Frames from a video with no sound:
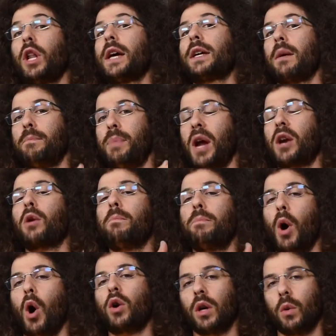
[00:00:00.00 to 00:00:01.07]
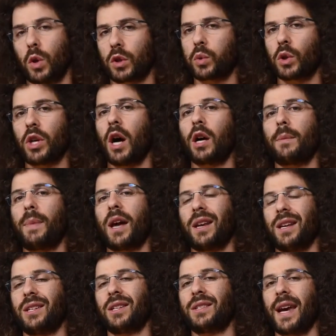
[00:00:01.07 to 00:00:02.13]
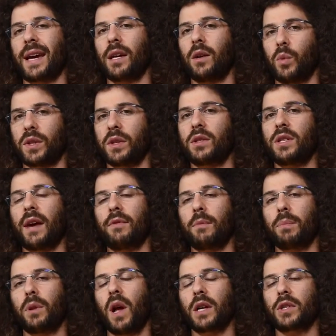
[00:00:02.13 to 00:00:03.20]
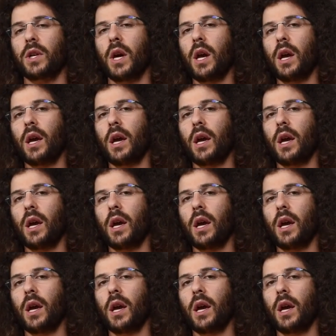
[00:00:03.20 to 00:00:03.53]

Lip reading: like better bokeh, which we'll talk about in a second with the 7 Plus.